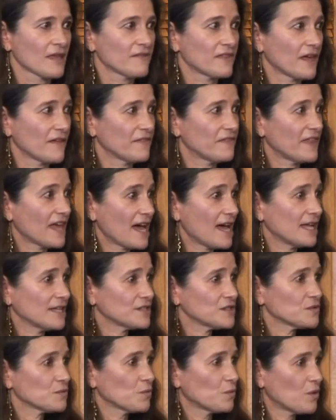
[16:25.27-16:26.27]
That
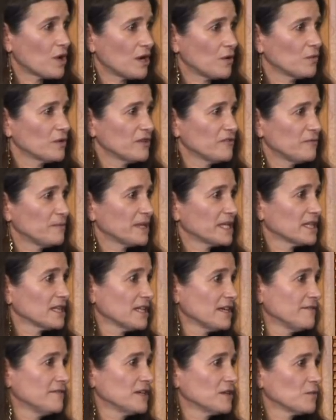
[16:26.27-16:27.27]
that's what we've been
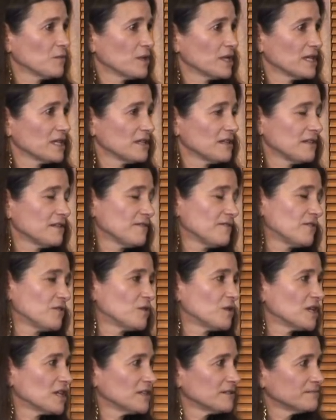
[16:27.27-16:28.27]
living with
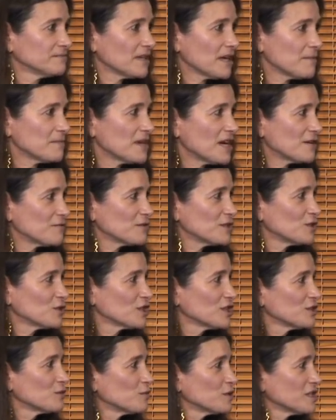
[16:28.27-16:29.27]
for, I'm not real
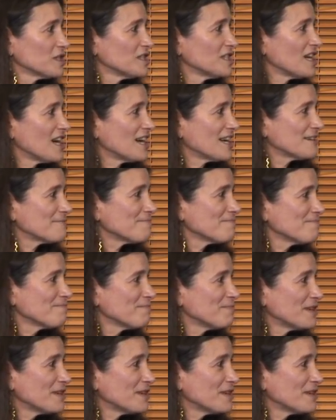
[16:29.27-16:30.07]
good with time,